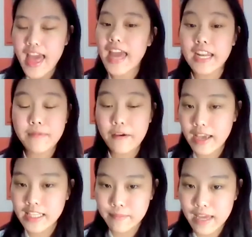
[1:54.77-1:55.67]
And it
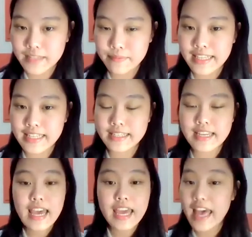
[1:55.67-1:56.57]
affects many
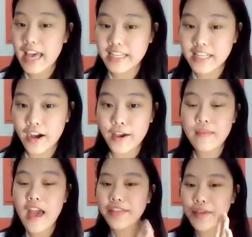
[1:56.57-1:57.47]
spaces in any time,